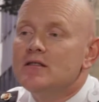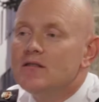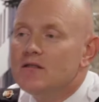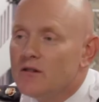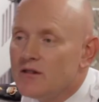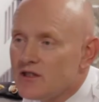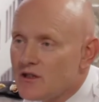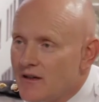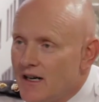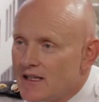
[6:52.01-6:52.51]

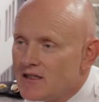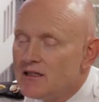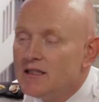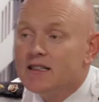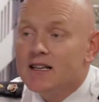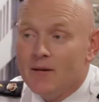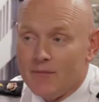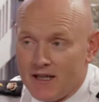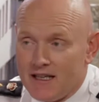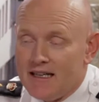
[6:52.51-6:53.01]
those are actually
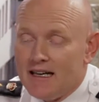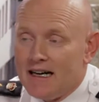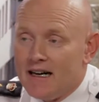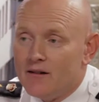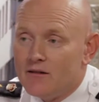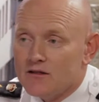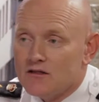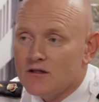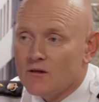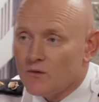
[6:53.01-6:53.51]
coming
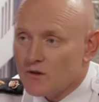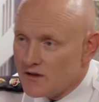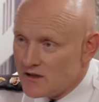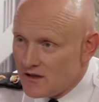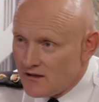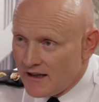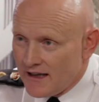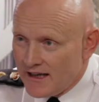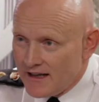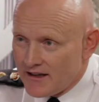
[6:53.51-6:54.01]
down. So we're still
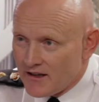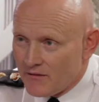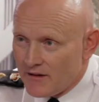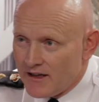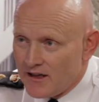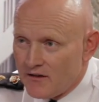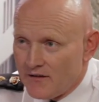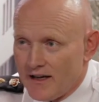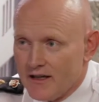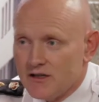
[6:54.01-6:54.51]
heading in the right
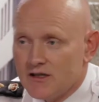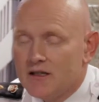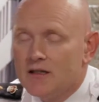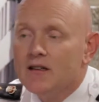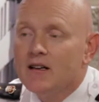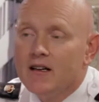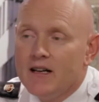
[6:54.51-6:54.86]
direction.